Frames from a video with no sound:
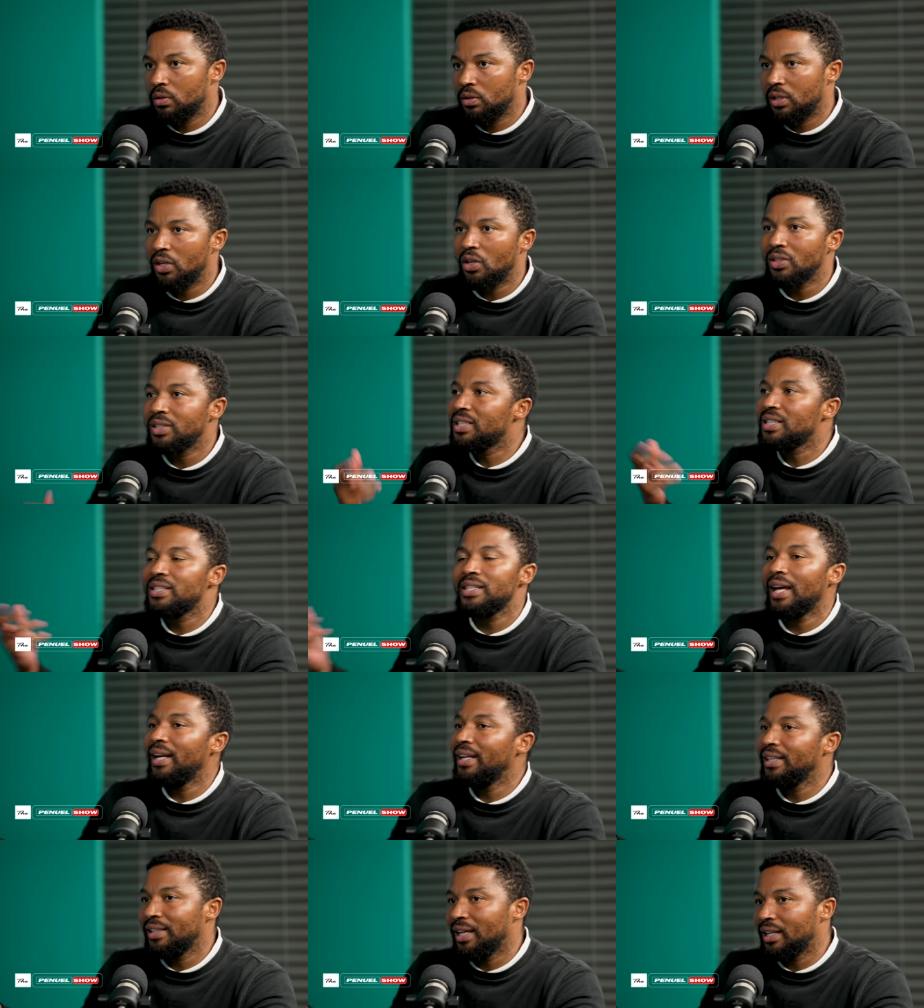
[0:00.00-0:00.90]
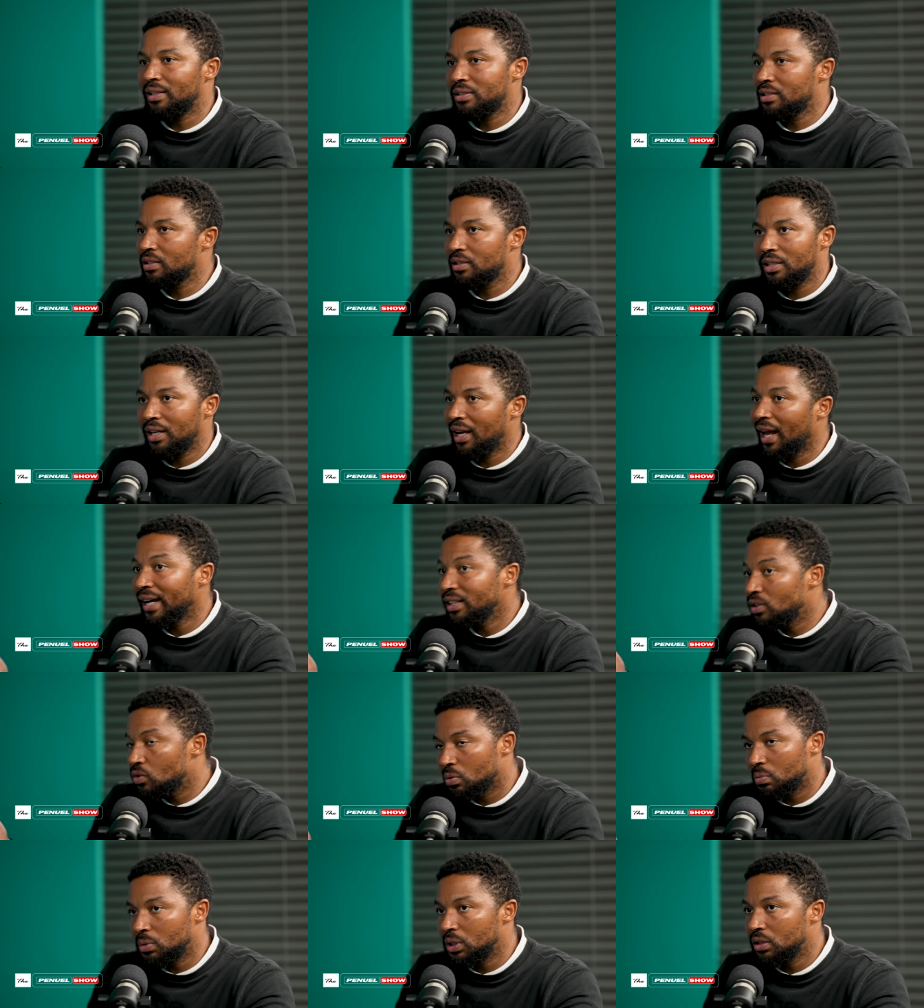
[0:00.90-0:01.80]
They're not selling that lie
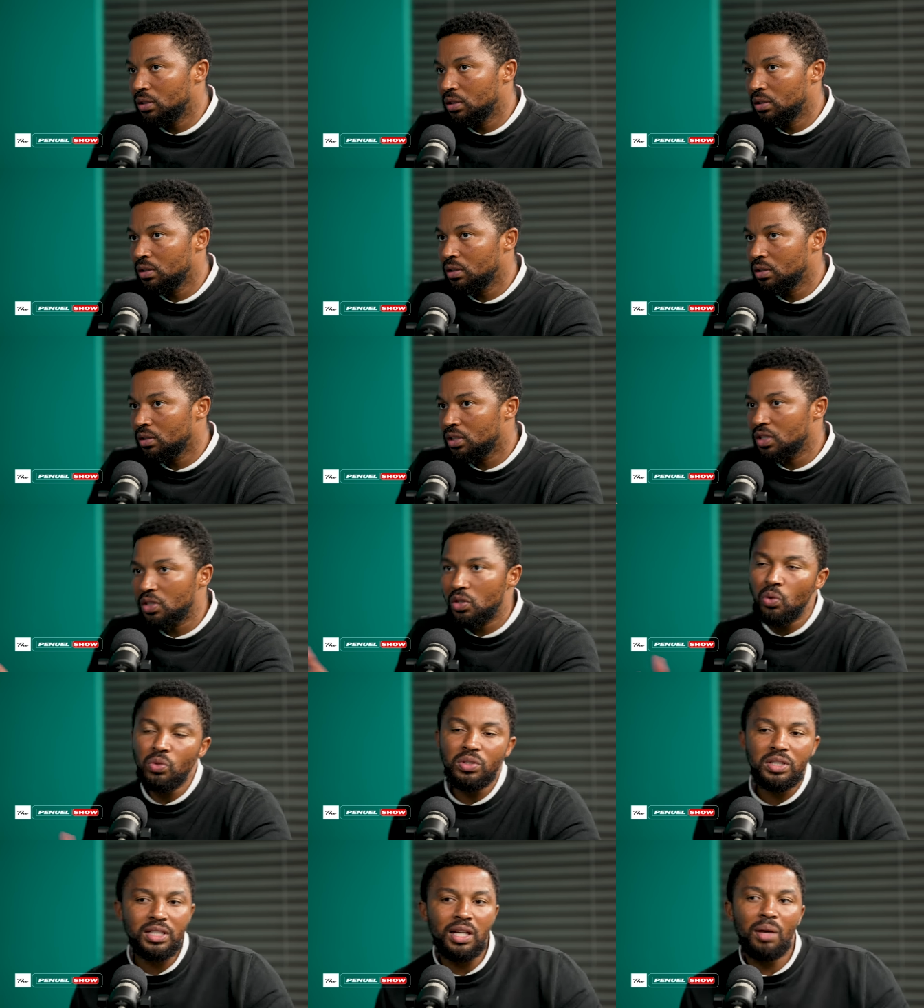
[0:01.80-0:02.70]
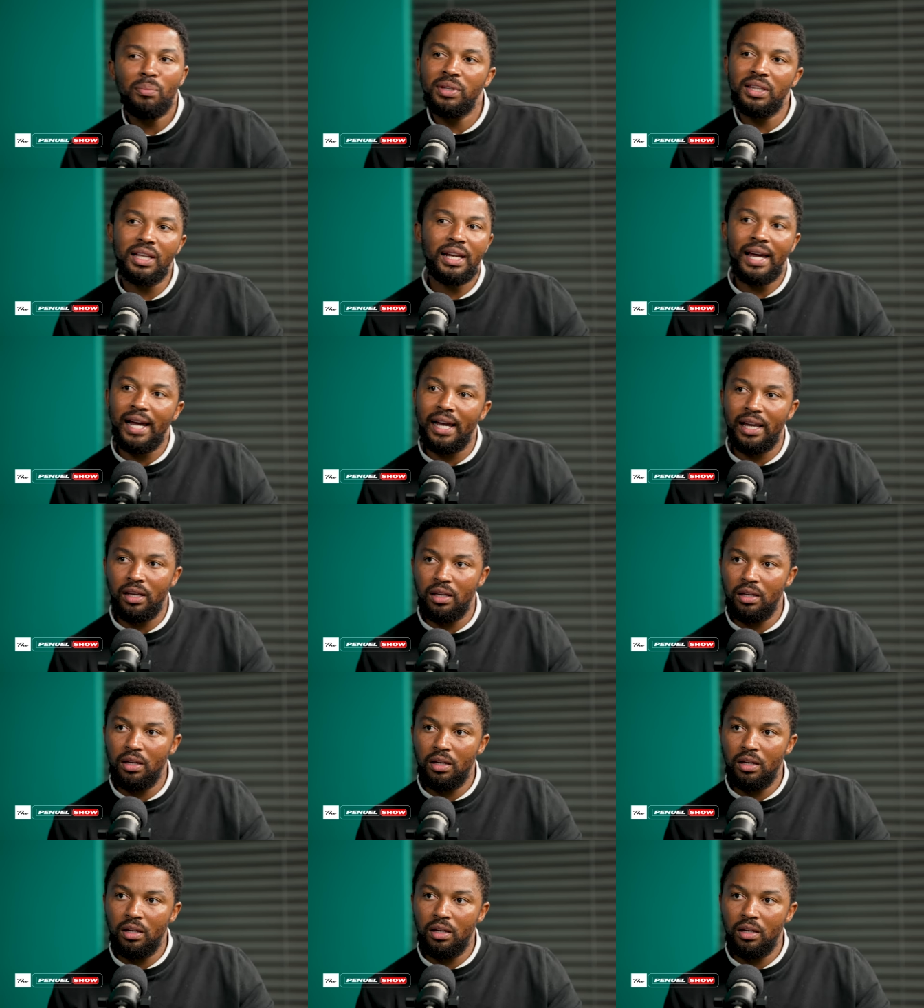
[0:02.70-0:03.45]
to me. Just don't sell me the lie.